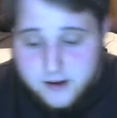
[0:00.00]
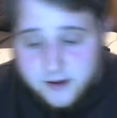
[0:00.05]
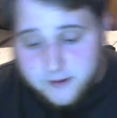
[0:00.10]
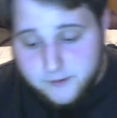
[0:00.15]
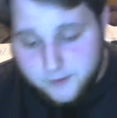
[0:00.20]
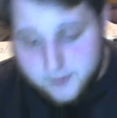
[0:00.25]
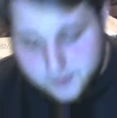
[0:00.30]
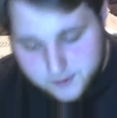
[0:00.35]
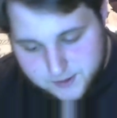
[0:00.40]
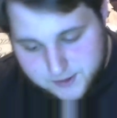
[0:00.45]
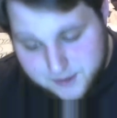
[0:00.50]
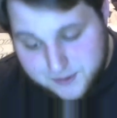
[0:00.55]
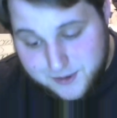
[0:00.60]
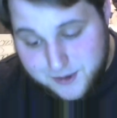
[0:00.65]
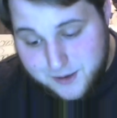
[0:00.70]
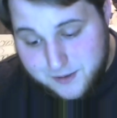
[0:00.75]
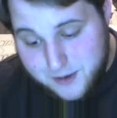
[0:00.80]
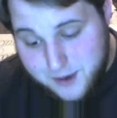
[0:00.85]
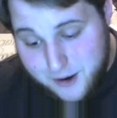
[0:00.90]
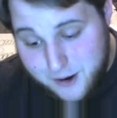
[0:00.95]
For those of you who
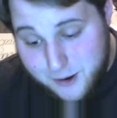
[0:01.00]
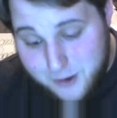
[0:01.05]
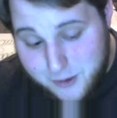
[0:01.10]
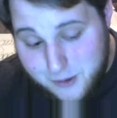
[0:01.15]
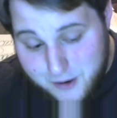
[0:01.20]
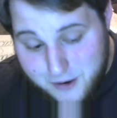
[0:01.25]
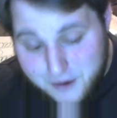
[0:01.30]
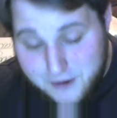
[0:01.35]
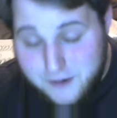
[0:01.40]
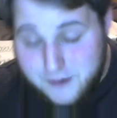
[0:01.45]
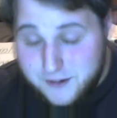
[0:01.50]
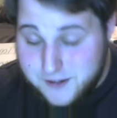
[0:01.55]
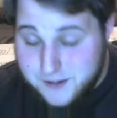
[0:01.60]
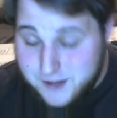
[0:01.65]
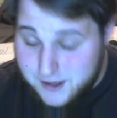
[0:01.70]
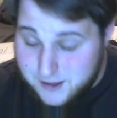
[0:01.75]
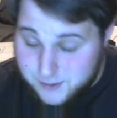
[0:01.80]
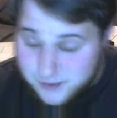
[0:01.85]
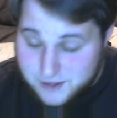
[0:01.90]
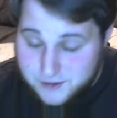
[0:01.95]
don't know,
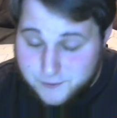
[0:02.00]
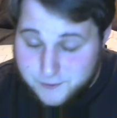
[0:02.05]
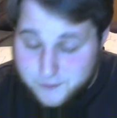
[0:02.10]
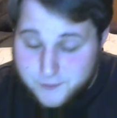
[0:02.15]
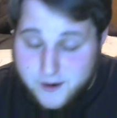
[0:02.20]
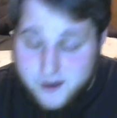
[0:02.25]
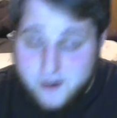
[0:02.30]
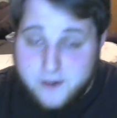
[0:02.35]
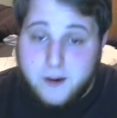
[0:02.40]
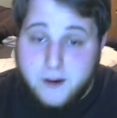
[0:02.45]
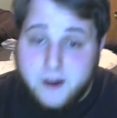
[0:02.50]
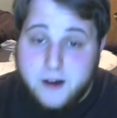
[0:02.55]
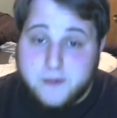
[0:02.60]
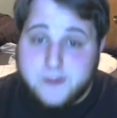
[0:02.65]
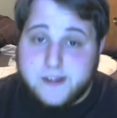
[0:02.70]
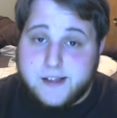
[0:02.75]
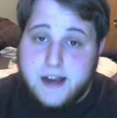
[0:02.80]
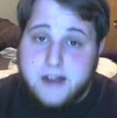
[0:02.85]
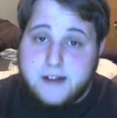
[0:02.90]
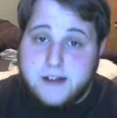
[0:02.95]
Joss Whedon's Firefly was
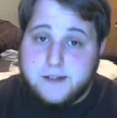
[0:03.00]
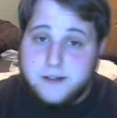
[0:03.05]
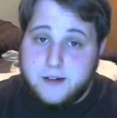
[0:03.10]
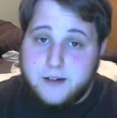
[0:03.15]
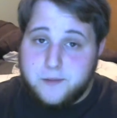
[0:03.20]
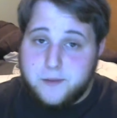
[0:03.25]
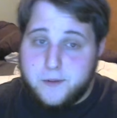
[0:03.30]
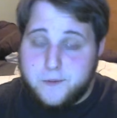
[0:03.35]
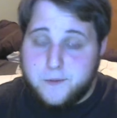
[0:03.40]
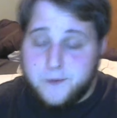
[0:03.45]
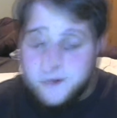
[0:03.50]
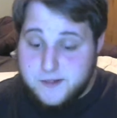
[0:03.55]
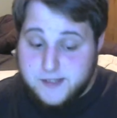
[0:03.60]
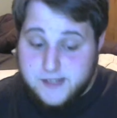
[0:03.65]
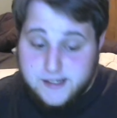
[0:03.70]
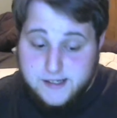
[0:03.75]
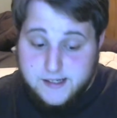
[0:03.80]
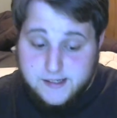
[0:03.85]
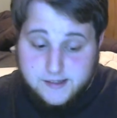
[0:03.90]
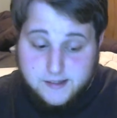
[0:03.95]
canceled after the first
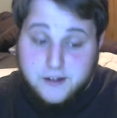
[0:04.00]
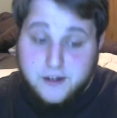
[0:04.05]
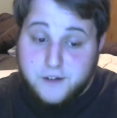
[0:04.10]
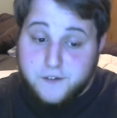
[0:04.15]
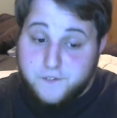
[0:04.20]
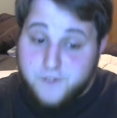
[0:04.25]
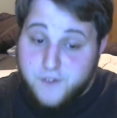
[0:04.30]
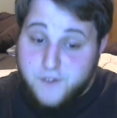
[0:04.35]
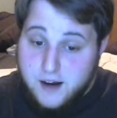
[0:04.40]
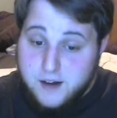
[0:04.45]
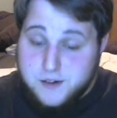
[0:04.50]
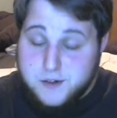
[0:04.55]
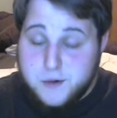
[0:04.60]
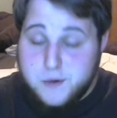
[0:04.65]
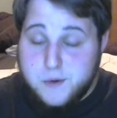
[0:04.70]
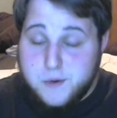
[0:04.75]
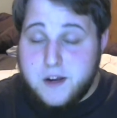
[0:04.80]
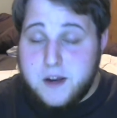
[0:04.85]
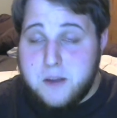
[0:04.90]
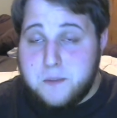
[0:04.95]
season. In fact, 2
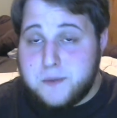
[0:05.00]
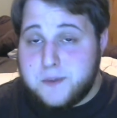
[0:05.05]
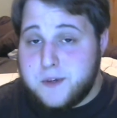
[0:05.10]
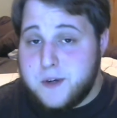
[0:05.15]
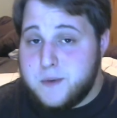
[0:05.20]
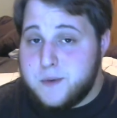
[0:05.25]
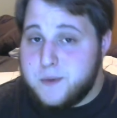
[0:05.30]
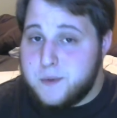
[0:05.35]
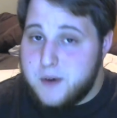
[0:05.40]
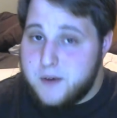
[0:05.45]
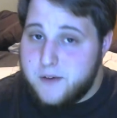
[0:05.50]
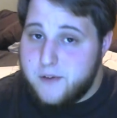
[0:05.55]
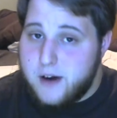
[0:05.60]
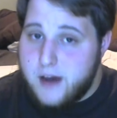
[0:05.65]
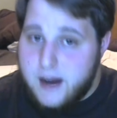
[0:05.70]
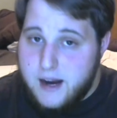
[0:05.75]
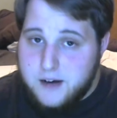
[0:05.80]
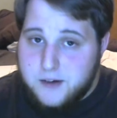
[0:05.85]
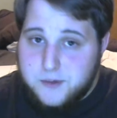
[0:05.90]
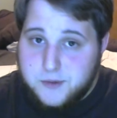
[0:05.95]
of the episodes were never
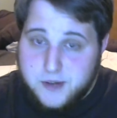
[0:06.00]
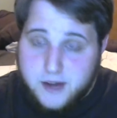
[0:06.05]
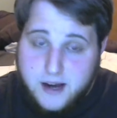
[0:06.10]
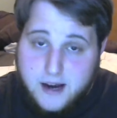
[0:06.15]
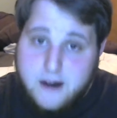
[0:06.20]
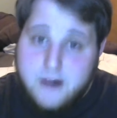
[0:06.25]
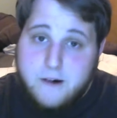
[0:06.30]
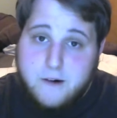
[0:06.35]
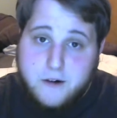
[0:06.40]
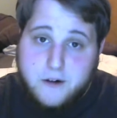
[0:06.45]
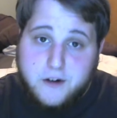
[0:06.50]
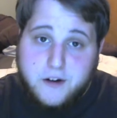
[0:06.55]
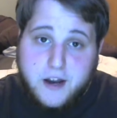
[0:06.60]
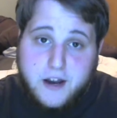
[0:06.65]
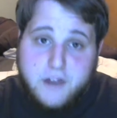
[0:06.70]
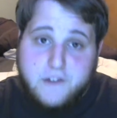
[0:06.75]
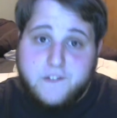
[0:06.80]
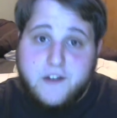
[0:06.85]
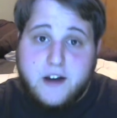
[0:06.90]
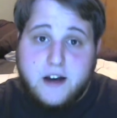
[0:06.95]
actually aired on
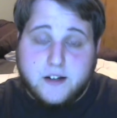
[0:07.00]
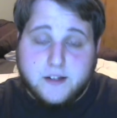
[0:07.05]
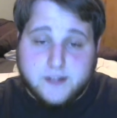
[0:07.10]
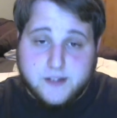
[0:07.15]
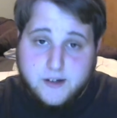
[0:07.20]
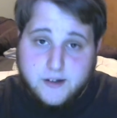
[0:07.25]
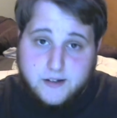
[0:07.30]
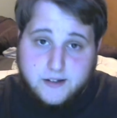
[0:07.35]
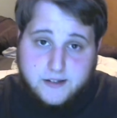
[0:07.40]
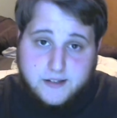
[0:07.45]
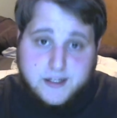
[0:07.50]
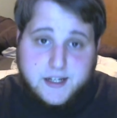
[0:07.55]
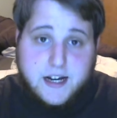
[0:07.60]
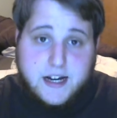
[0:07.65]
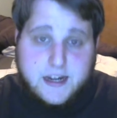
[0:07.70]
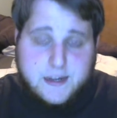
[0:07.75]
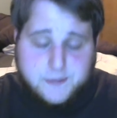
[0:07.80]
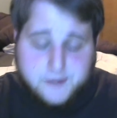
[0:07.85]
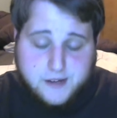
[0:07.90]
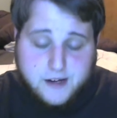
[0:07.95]
FX during the
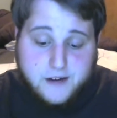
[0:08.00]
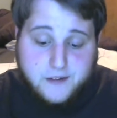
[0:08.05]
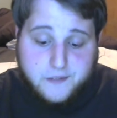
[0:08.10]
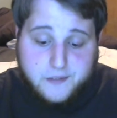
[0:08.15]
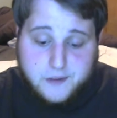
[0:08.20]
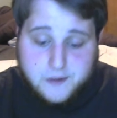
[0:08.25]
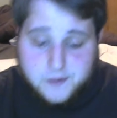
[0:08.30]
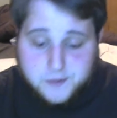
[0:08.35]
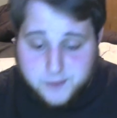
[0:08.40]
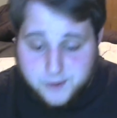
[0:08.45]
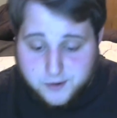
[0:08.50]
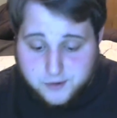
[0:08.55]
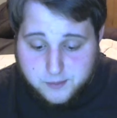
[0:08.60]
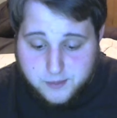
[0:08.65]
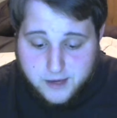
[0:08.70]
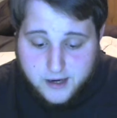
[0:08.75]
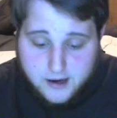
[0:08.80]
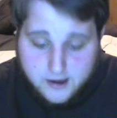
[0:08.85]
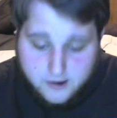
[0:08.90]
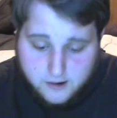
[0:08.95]
time slot that they were supposed to
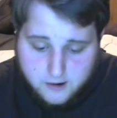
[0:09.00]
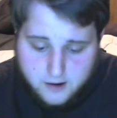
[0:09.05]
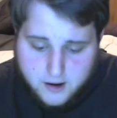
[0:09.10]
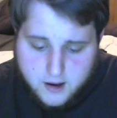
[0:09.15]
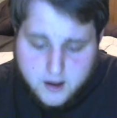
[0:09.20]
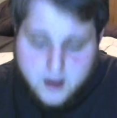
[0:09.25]
be aired.